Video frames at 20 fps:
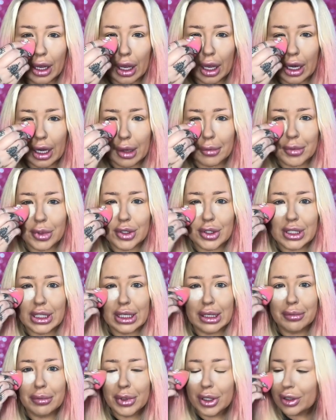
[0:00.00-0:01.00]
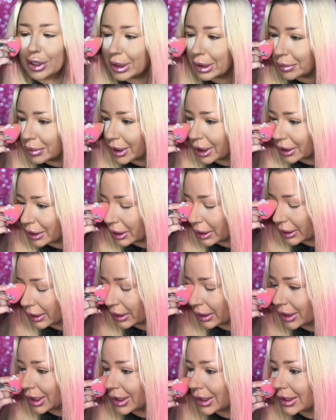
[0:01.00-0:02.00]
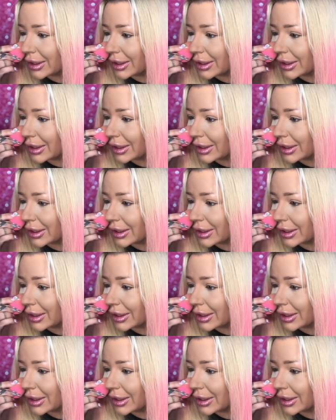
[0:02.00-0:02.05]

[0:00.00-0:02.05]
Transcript: I'm using a beauty blender